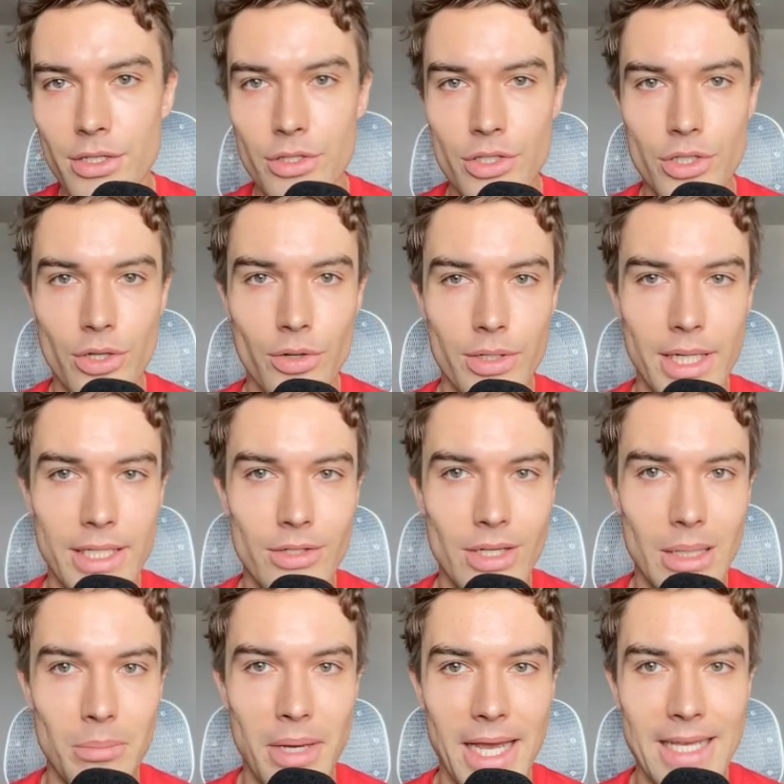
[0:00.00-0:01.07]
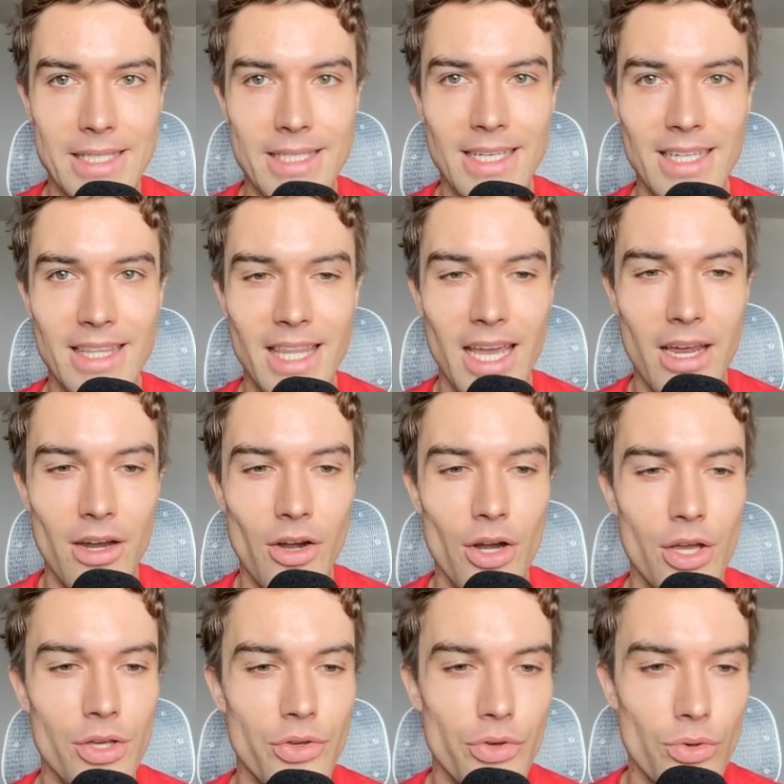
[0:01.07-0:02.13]
so that you can paste in there
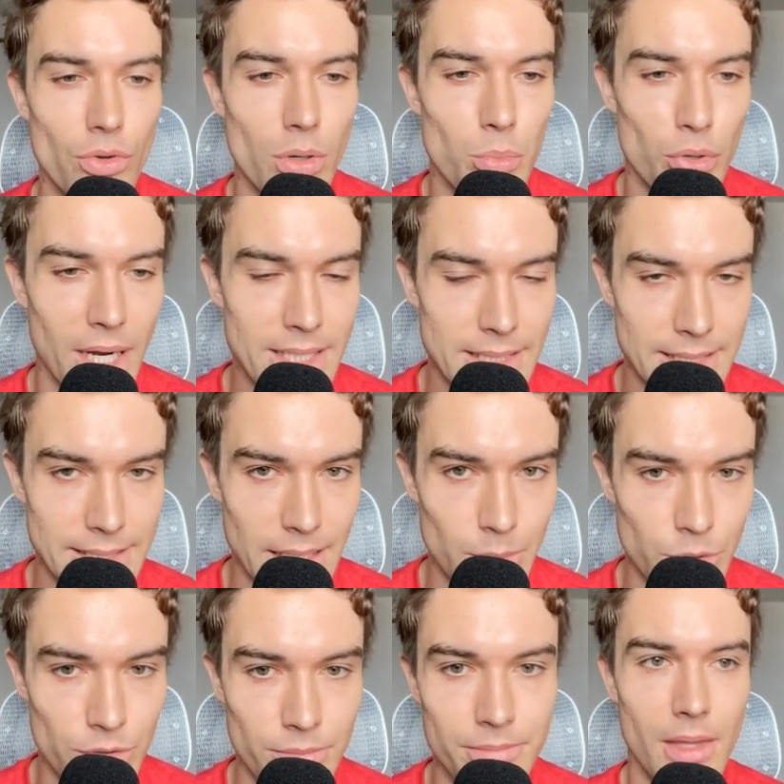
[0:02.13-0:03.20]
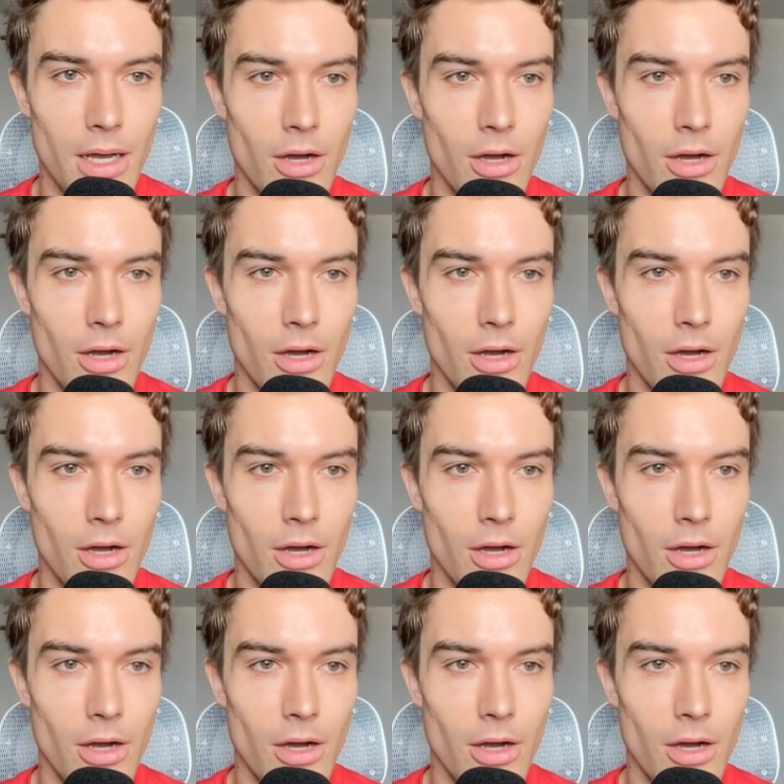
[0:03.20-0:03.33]
your pricing table.